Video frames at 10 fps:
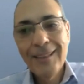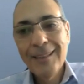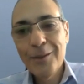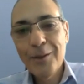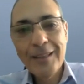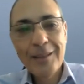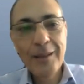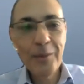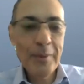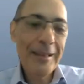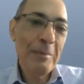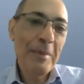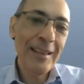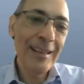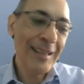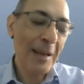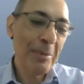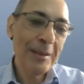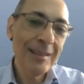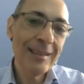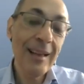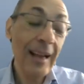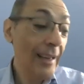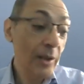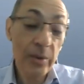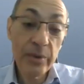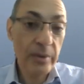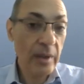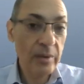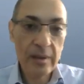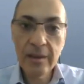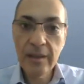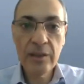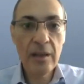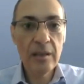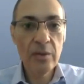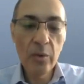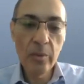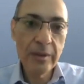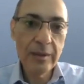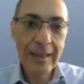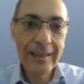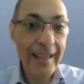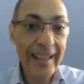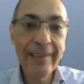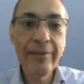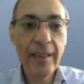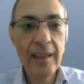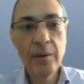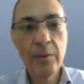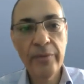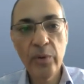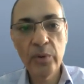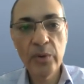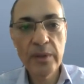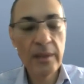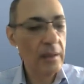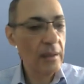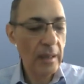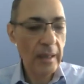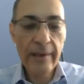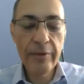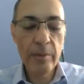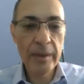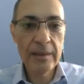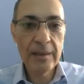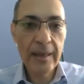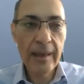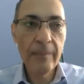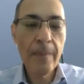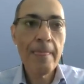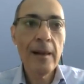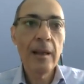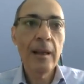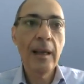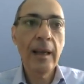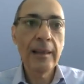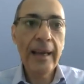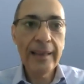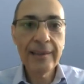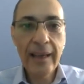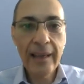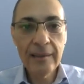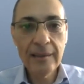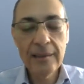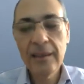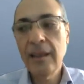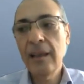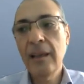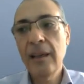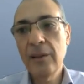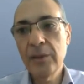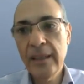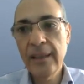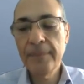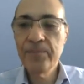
So the minute this happens, I go through the consultation as normal, and everything with the photos, everybody's the same. And at the end, I would say,